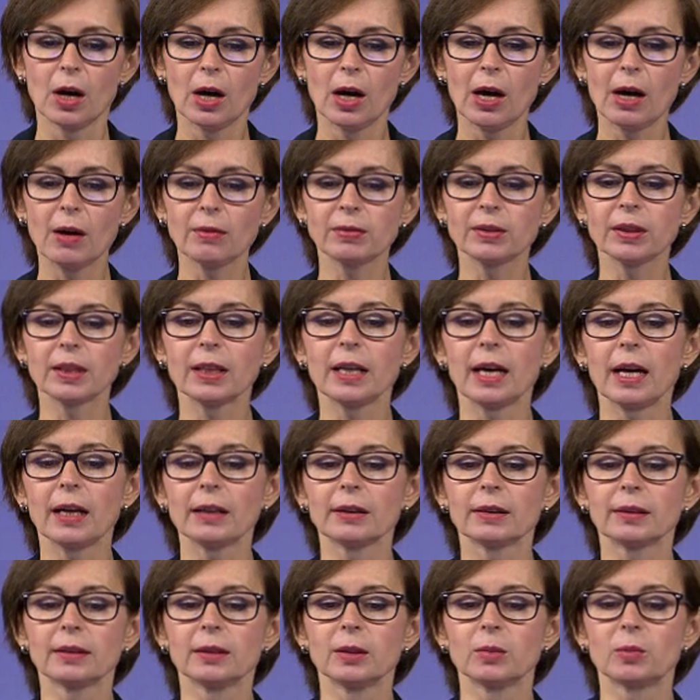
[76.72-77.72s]
After
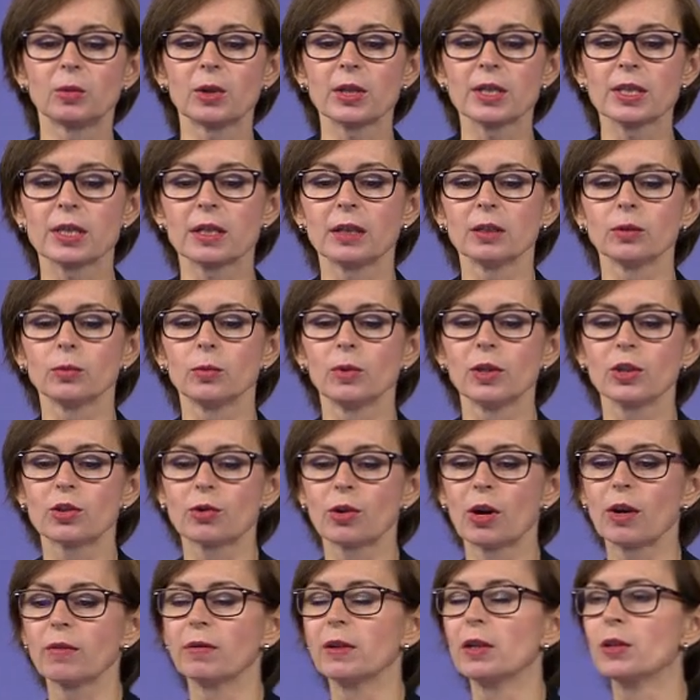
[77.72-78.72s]
that, the President will
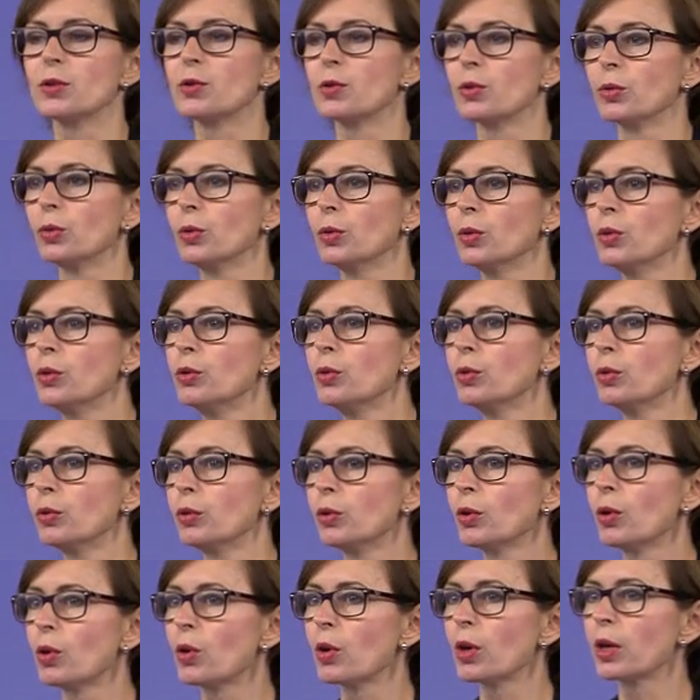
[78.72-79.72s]
travel to New
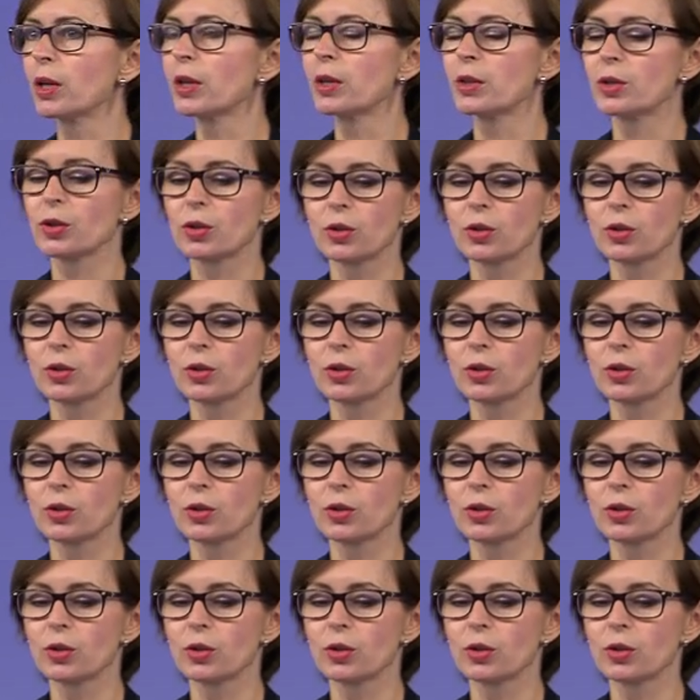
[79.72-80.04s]
York